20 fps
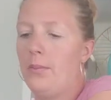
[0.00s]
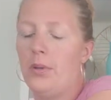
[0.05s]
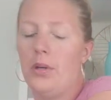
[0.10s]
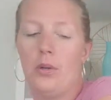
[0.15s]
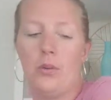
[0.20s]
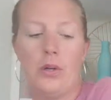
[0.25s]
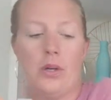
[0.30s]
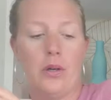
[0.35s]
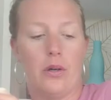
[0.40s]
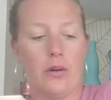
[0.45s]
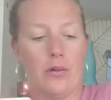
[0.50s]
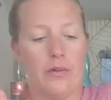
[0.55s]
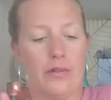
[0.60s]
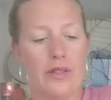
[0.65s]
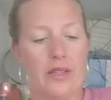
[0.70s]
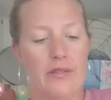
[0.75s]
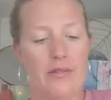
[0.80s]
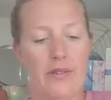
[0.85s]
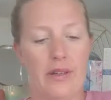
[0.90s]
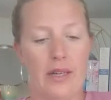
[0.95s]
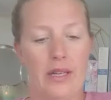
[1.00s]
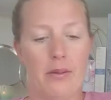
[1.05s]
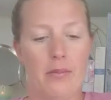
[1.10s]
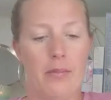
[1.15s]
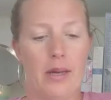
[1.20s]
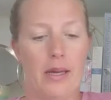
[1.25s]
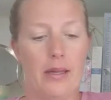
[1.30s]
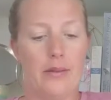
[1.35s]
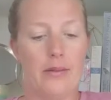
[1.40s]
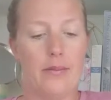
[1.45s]
Power of divine
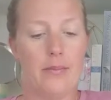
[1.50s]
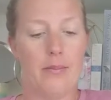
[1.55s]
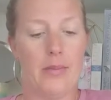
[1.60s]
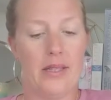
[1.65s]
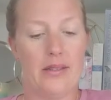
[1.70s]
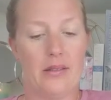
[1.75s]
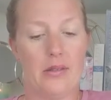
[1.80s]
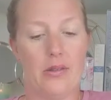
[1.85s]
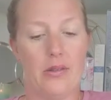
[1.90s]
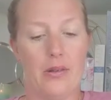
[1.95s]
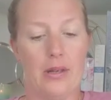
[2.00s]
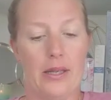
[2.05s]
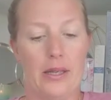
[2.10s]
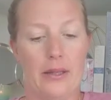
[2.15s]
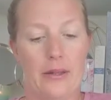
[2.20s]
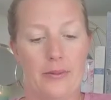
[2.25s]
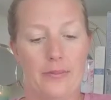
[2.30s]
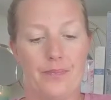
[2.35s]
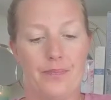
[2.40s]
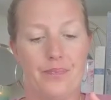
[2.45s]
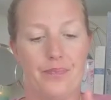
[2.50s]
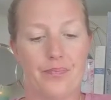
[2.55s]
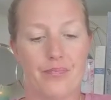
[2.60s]
masculine.